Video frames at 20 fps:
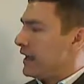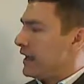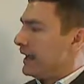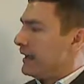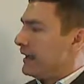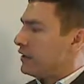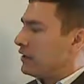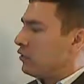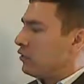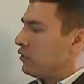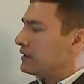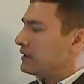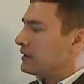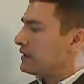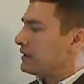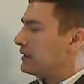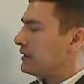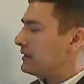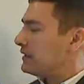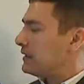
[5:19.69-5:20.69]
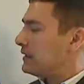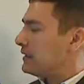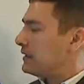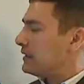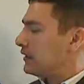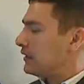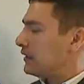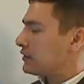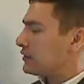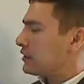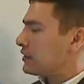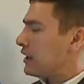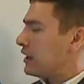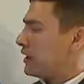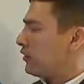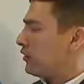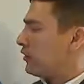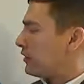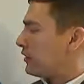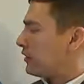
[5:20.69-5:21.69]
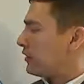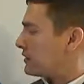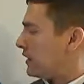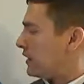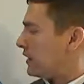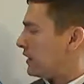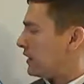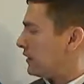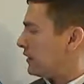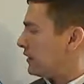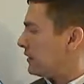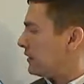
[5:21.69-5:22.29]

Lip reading: And he goes into the details here on the side.